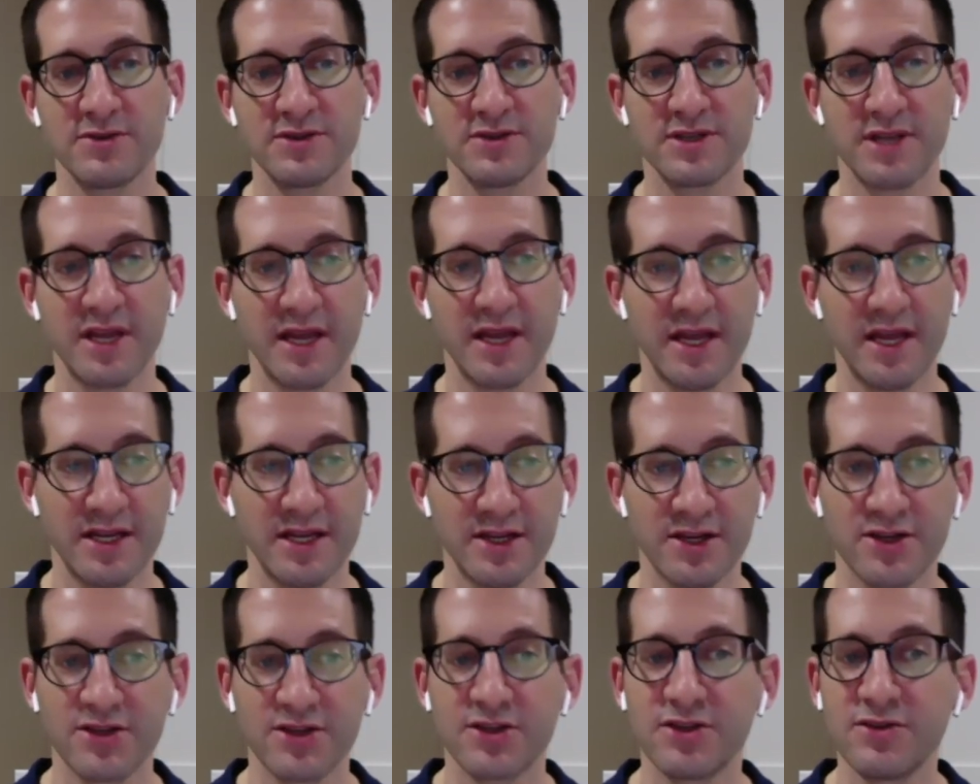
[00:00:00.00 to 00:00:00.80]
and
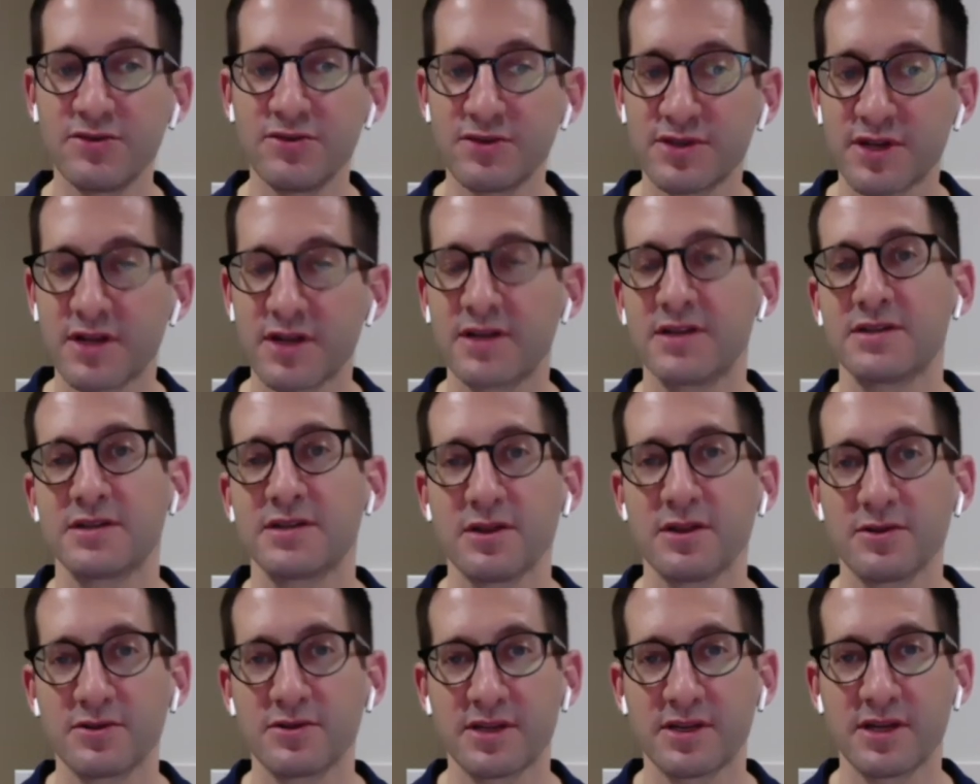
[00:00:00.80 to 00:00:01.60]
2 studies that looked
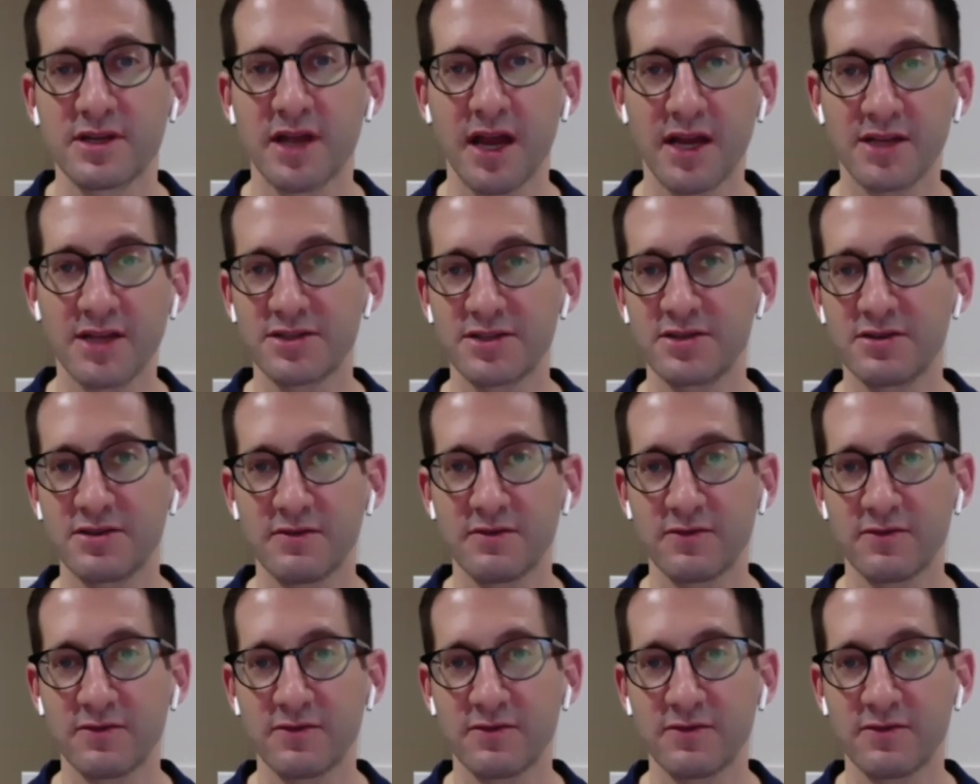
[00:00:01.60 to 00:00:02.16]
at ICU-free